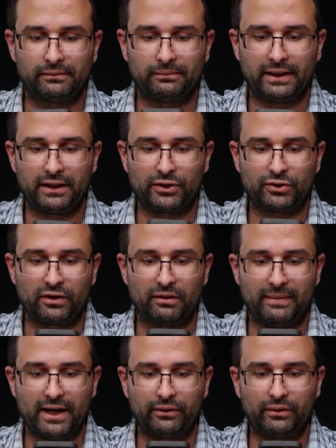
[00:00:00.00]
Making sure our
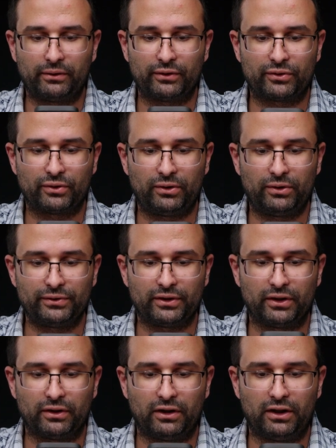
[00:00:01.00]
macro controls
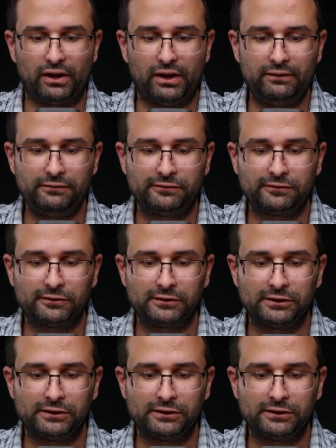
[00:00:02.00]
are off.